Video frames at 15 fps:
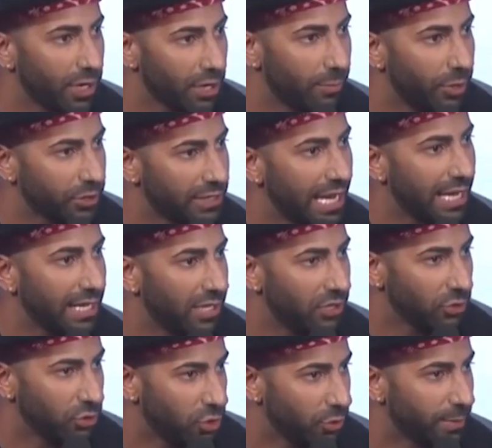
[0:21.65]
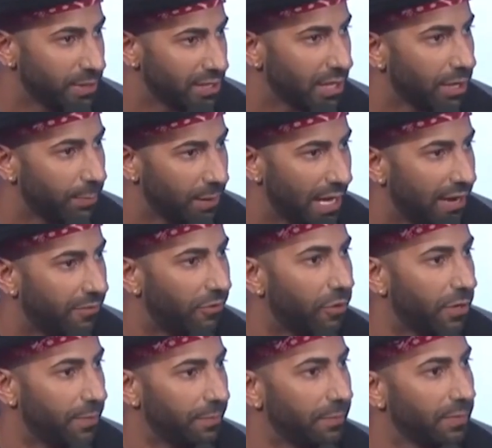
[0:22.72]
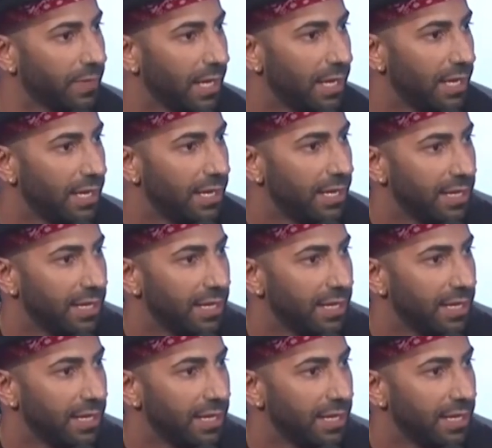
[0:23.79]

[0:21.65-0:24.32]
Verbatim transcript: He actually won this year's Streamy for Entertainer of the